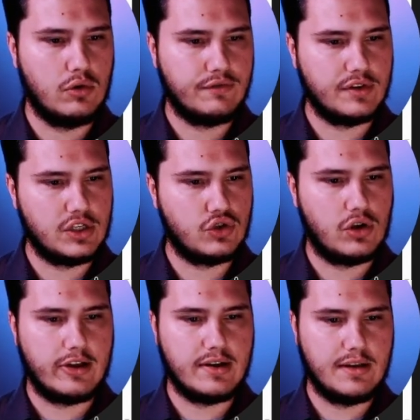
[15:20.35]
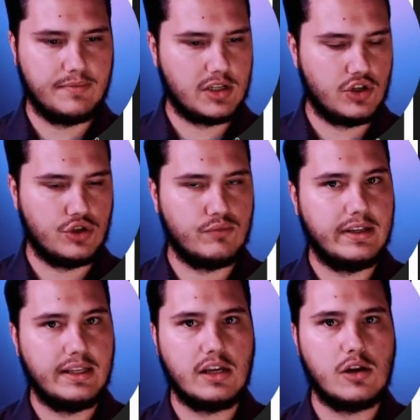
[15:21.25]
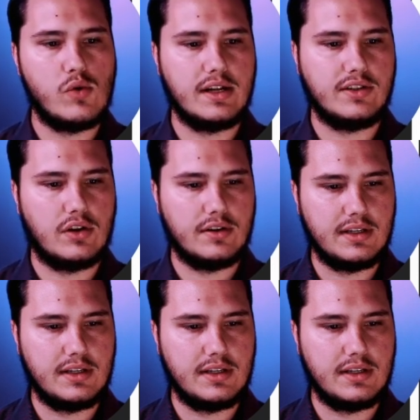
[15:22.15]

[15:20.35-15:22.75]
for these trigrams because you're really going to want to start